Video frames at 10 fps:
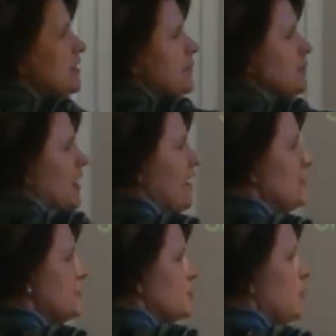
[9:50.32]
times
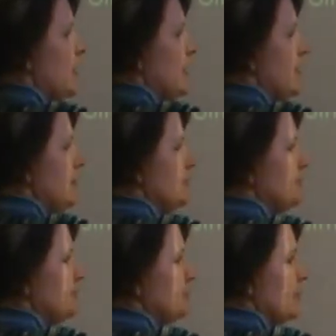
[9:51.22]
5 is 20,
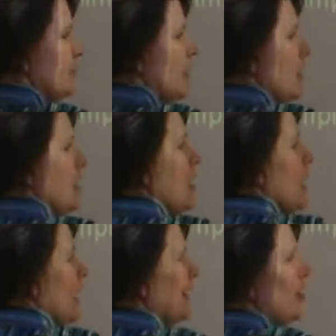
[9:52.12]

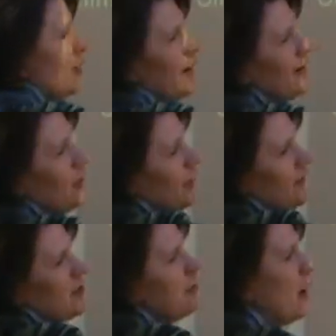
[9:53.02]
And you know what? You don't
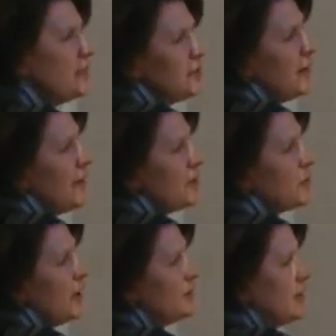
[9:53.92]
have to multiply the
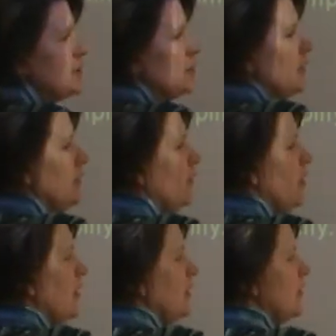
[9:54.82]
12 times
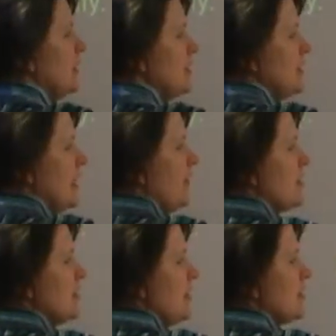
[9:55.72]
24. Let's save
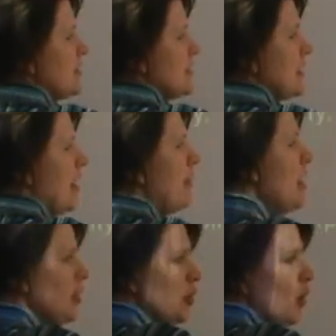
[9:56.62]
ourselves a step.
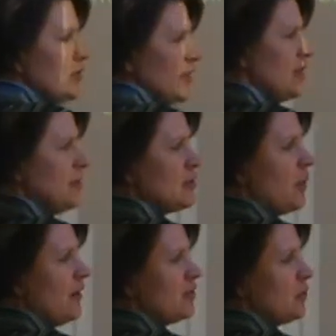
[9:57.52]
You know it's going to be
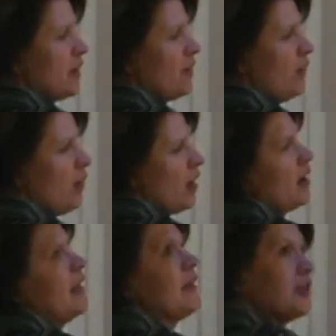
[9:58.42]
12 and
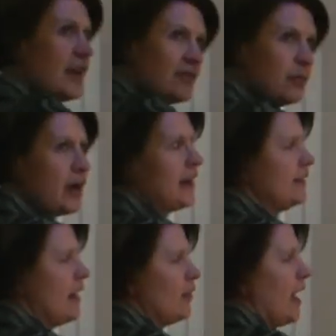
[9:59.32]
24, and then you're going to have to break
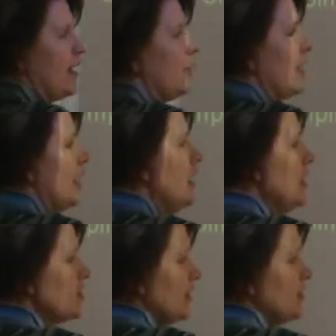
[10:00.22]
it down anyway.
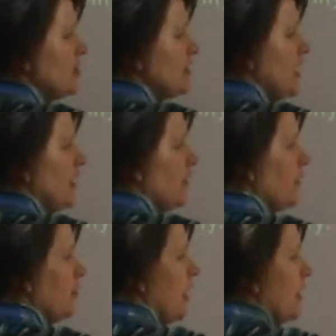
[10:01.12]
So let's just take it
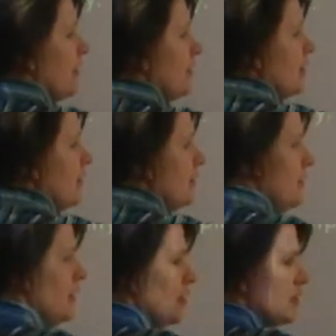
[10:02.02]
from there.
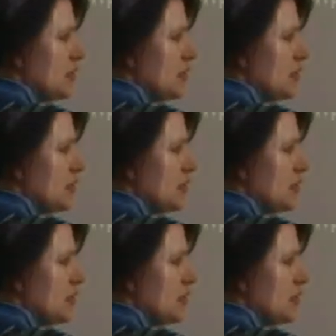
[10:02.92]
The